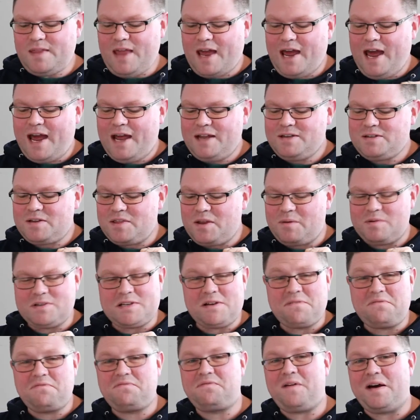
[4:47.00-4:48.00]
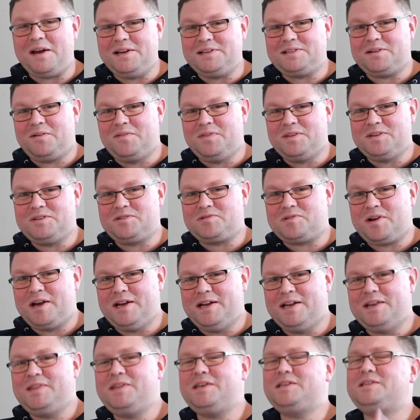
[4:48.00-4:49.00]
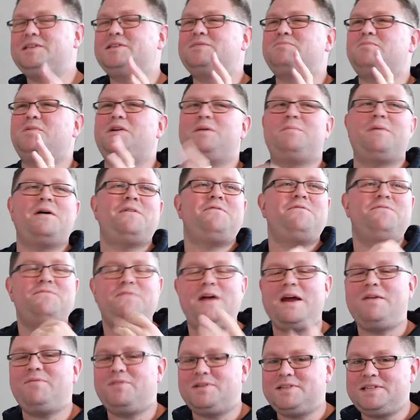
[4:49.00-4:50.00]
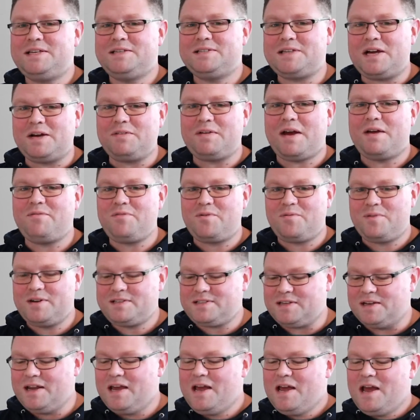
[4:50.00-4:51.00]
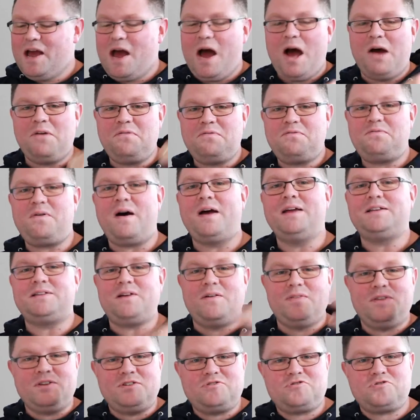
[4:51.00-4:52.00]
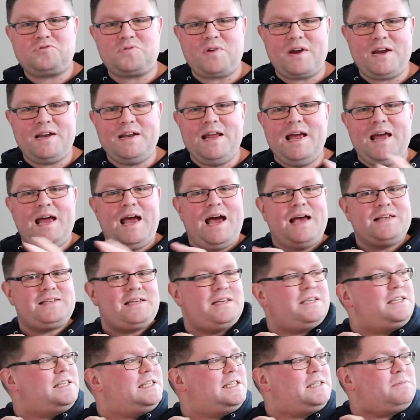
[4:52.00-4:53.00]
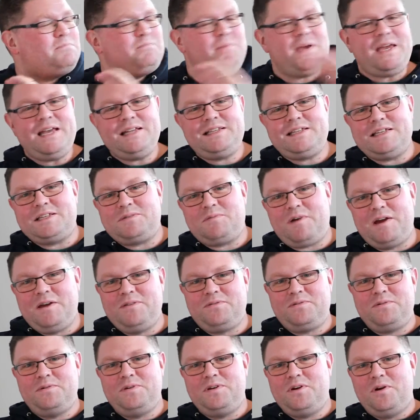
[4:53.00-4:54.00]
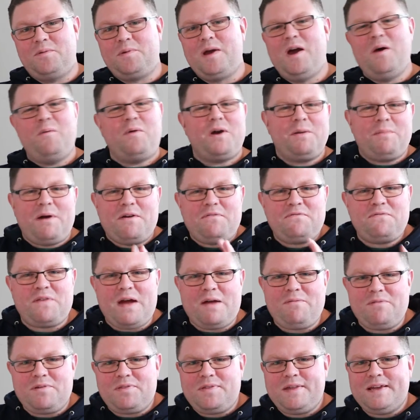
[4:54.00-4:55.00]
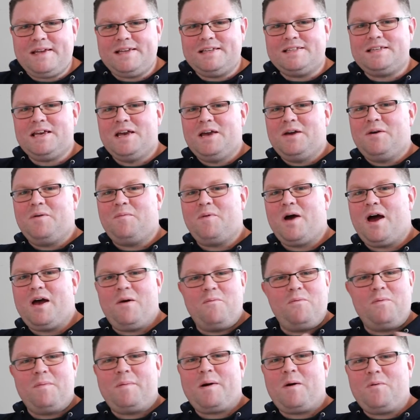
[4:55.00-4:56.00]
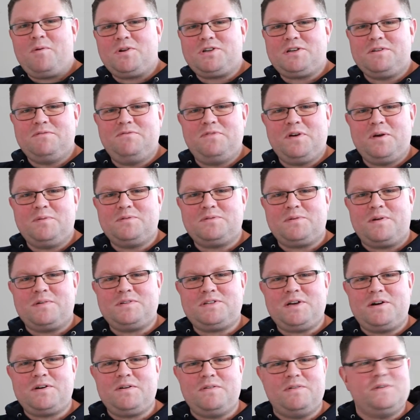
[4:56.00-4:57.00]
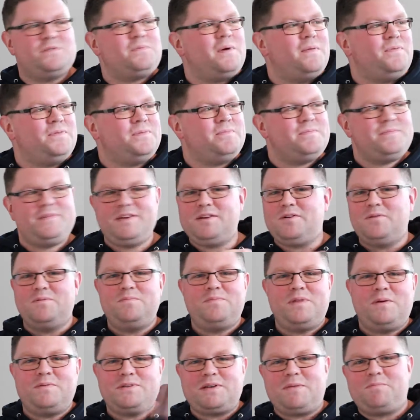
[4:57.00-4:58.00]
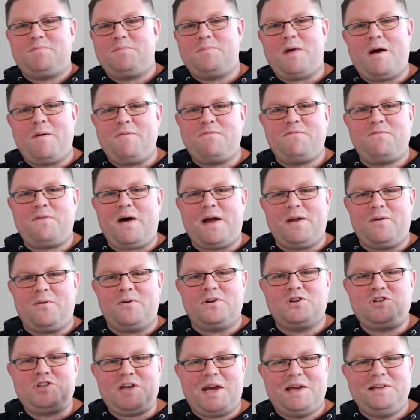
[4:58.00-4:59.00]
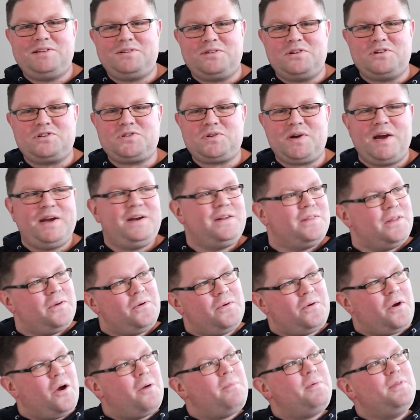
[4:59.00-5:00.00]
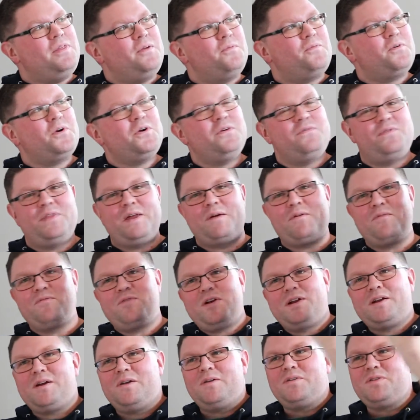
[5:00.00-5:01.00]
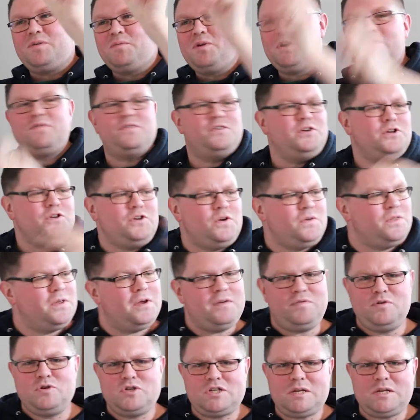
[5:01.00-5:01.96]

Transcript: And there is a fight on this train, and this is one of my favourite scenes that I've ever written. A fight on this train as it speeds its way through Europe. One of my favourite things about watching films when I was younger is when, you know, there was a fight or a chase on a train and they all got up on the roof and they were running along the roof and you knew that if you